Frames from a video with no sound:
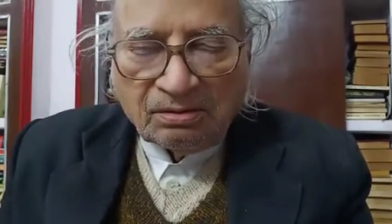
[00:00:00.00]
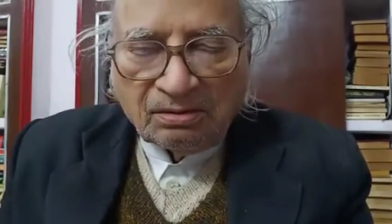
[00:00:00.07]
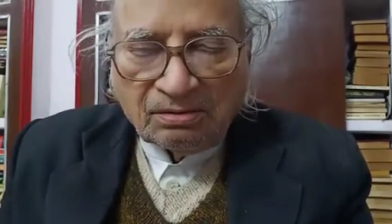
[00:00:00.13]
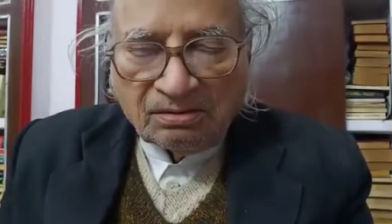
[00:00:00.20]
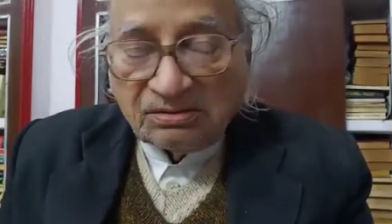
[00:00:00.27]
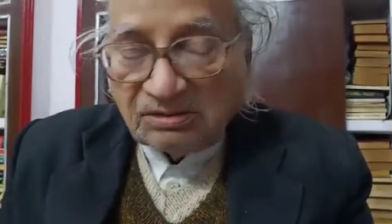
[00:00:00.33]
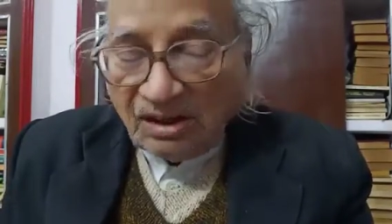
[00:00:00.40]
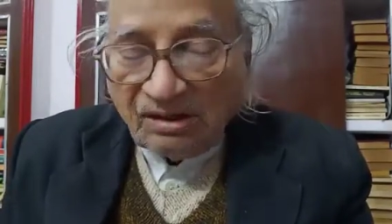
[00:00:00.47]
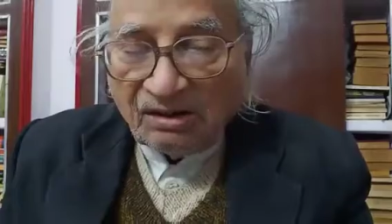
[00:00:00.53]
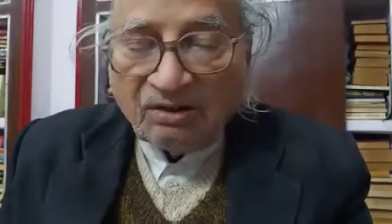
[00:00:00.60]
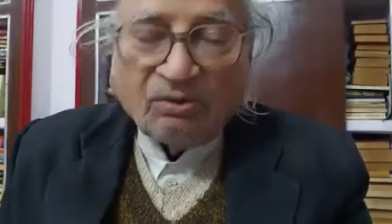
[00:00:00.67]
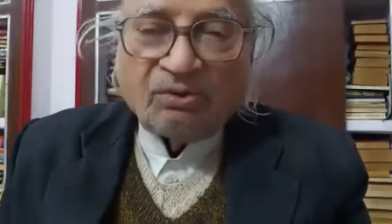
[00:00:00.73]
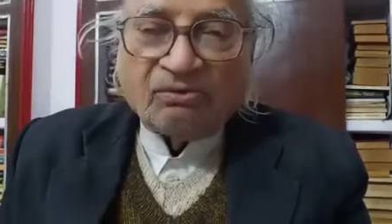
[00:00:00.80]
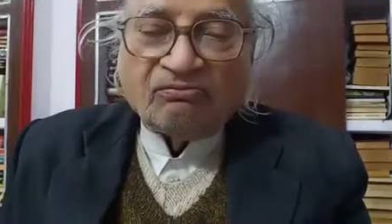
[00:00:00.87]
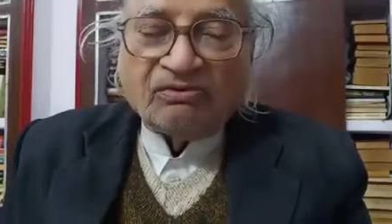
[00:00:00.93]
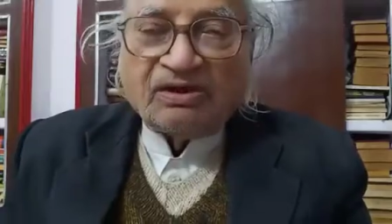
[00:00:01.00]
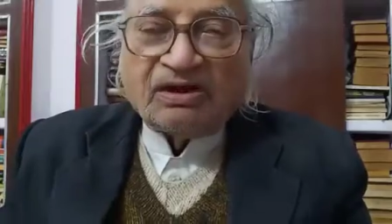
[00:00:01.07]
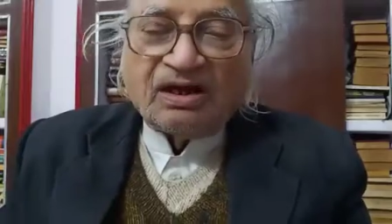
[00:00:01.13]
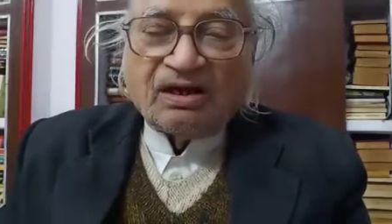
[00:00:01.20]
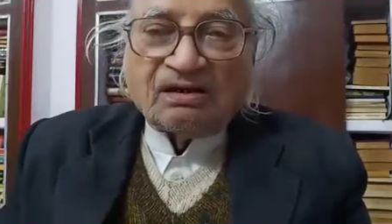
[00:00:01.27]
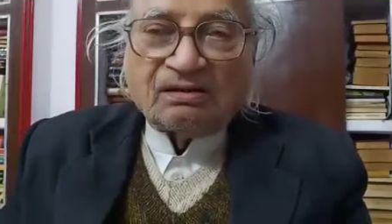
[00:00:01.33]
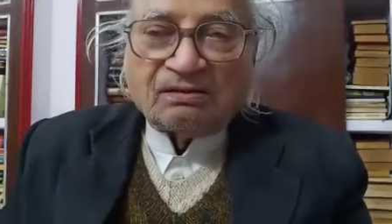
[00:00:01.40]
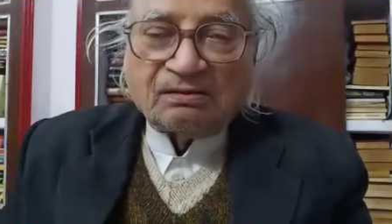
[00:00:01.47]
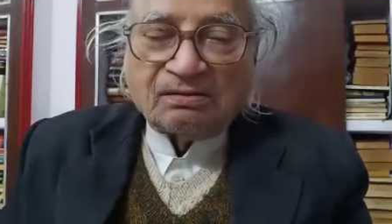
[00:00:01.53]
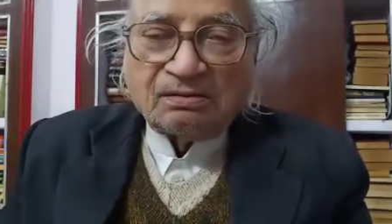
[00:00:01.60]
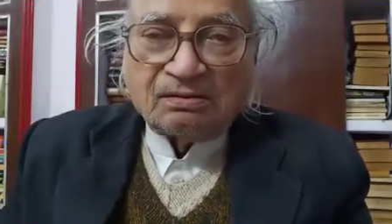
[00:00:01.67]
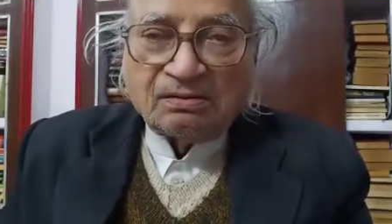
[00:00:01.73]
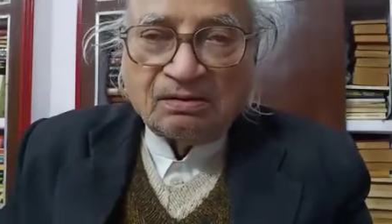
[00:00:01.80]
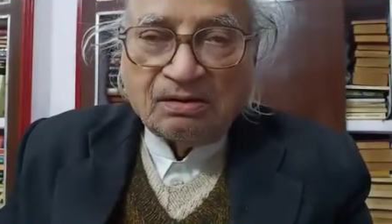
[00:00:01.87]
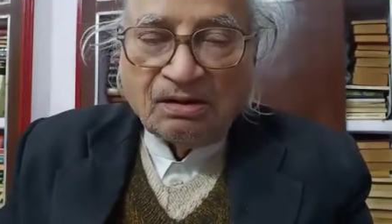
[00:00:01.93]
then alone we can
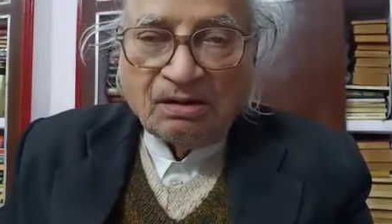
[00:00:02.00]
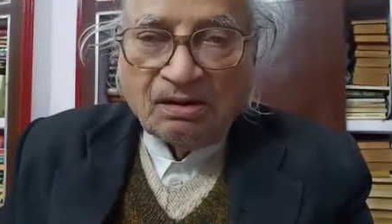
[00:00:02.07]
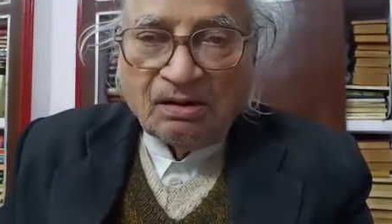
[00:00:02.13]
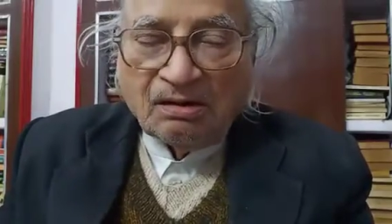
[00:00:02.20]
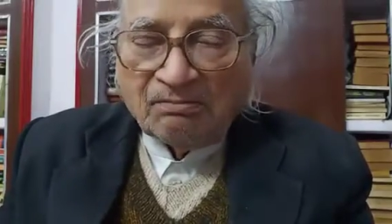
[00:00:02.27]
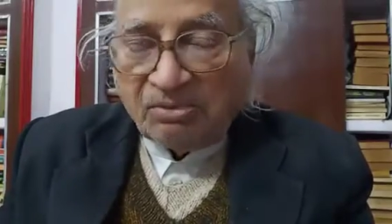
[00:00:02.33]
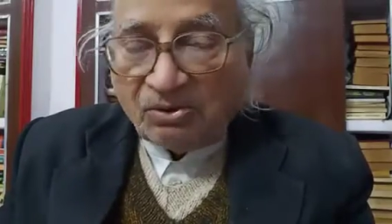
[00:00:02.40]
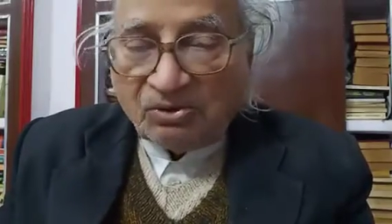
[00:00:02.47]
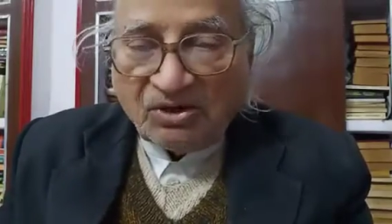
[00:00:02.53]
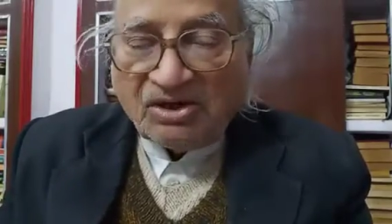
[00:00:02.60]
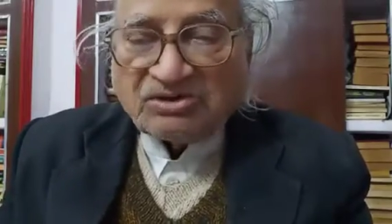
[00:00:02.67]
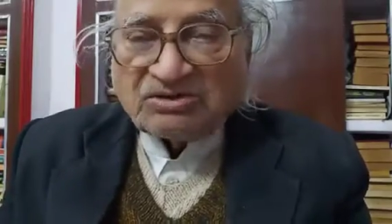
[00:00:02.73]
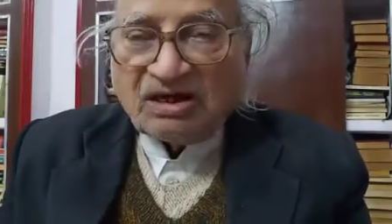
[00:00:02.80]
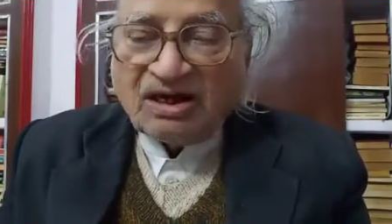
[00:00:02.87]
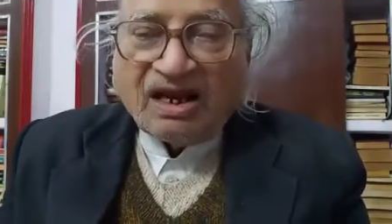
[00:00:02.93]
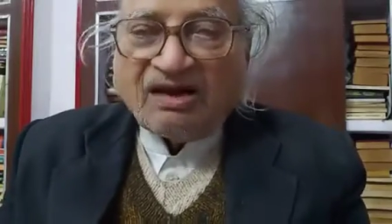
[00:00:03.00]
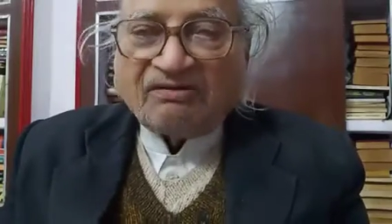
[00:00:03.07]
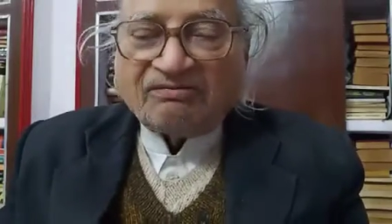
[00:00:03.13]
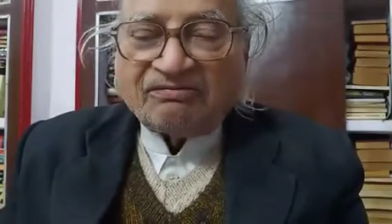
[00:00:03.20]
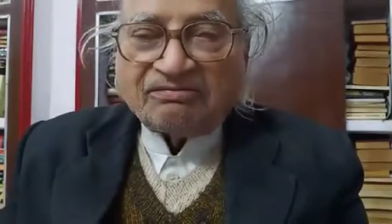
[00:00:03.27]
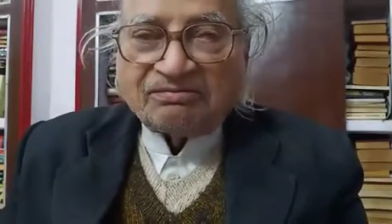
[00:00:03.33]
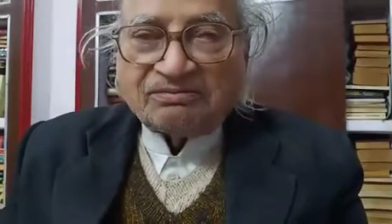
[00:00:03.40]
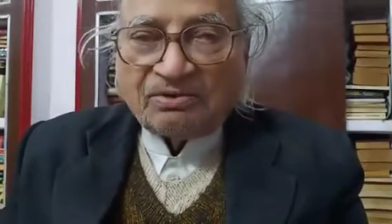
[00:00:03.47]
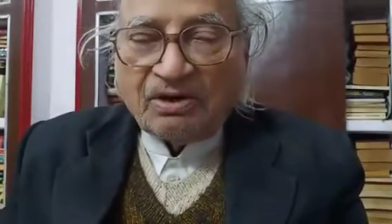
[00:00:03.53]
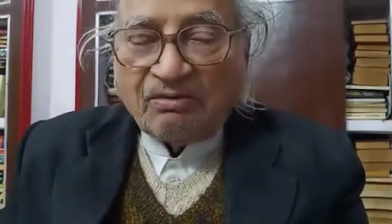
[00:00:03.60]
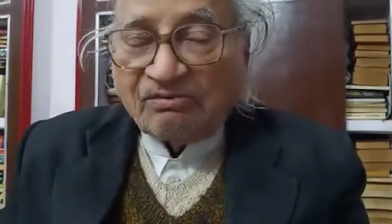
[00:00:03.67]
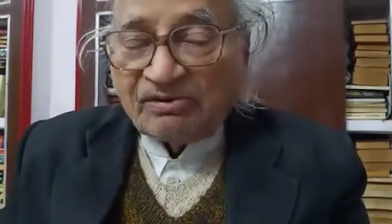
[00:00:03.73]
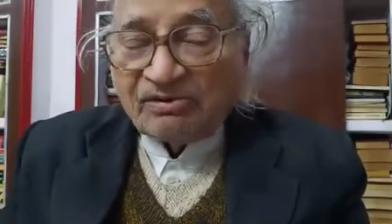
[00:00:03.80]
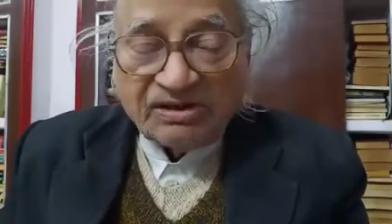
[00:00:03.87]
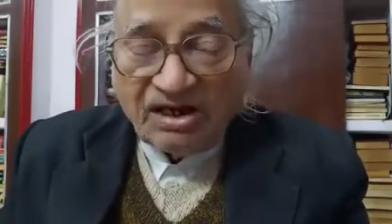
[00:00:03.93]
progress in life.
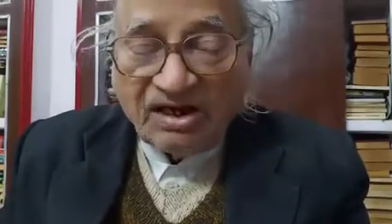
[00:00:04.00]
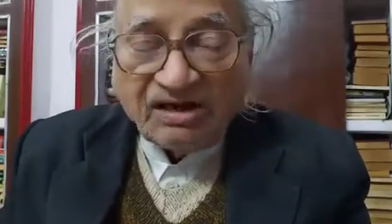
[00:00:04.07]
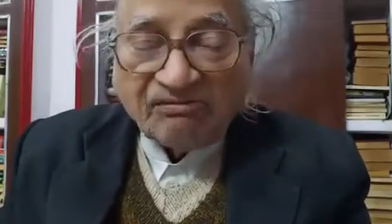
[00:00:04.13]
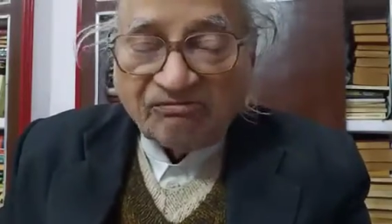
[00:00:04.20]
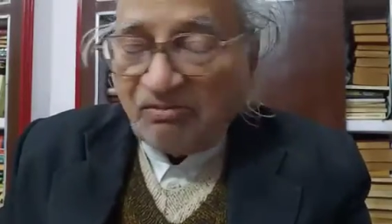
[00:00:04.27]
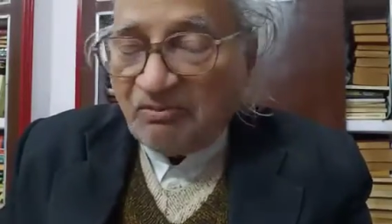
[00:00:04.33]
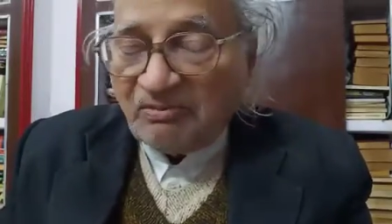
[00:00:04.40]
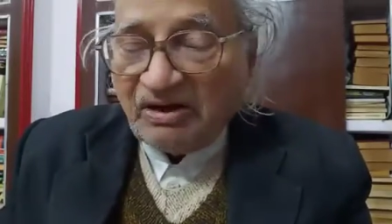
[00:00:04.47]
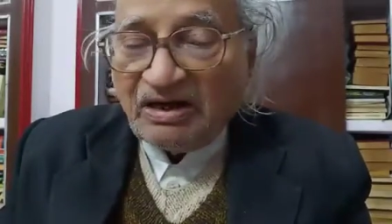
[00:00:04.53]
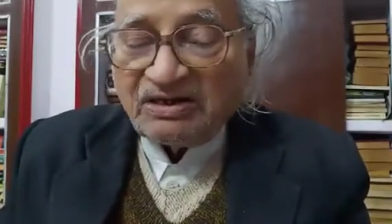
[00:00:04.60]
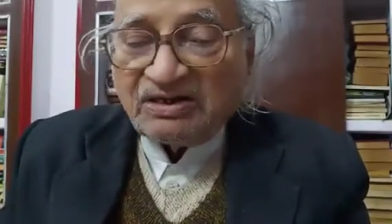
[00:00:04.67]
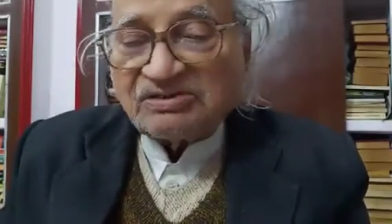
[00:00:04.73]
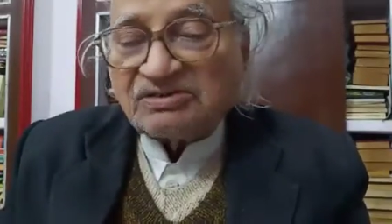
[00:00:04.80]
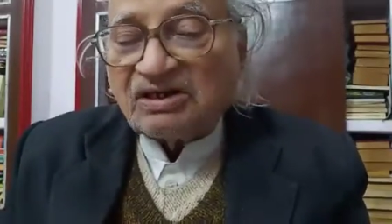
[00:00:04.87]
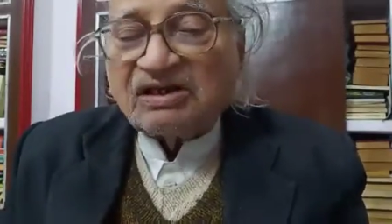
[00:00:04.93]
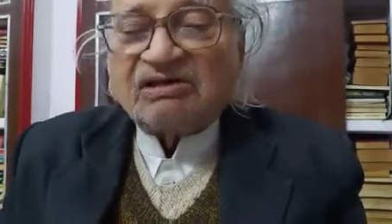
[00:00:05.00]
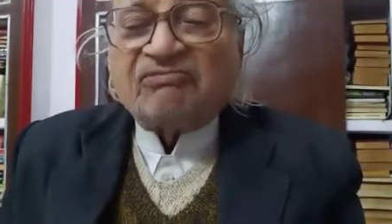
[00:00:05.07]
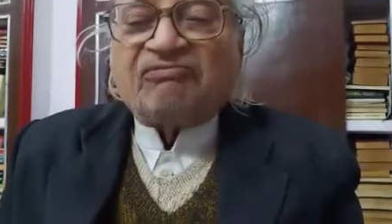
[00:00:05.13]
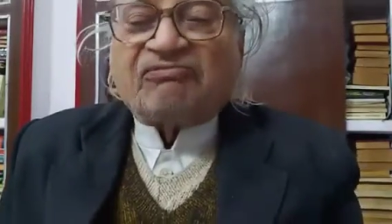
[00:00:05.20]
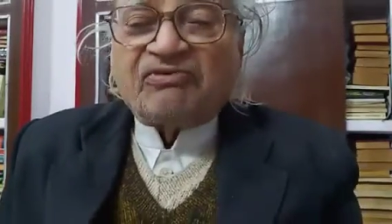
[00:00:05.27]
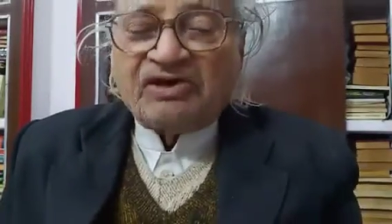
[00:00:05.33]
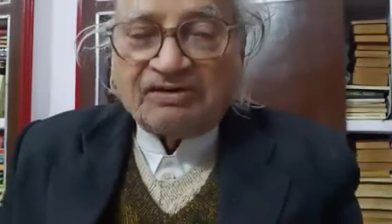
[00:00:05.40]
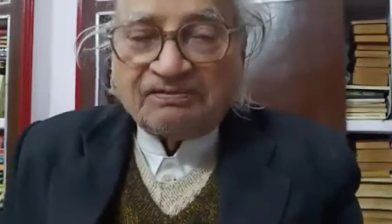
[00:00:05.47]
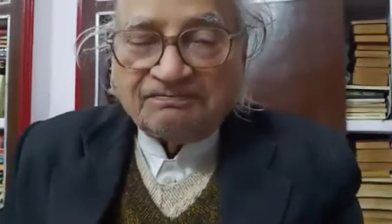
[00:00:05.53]
Our inherent faculties are infinite.